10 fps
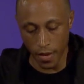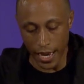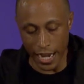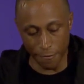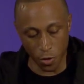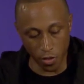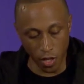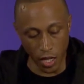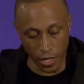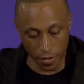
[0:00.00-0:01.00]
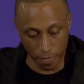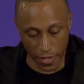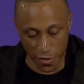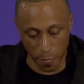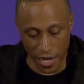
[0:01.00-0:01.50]
And if you look,
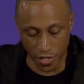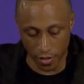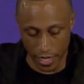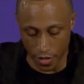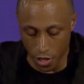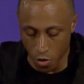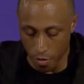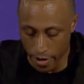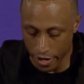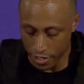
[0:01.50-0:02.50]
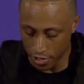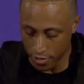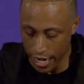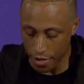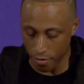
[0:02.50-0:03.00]
especially in the New American
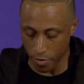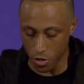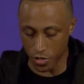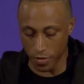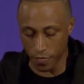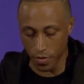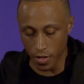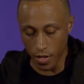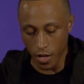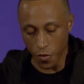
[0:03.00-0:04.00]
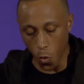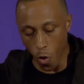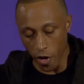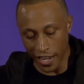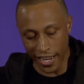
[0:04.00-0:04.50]
Standard Version, the
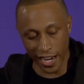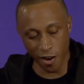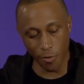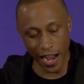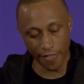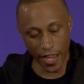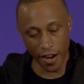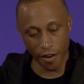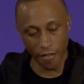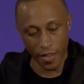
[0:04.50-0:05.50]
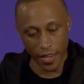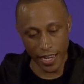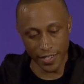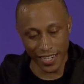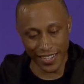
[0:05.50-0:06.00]
word here right there
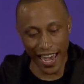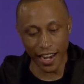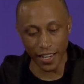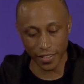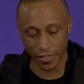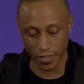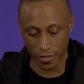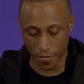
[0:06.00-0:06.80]
is in italics.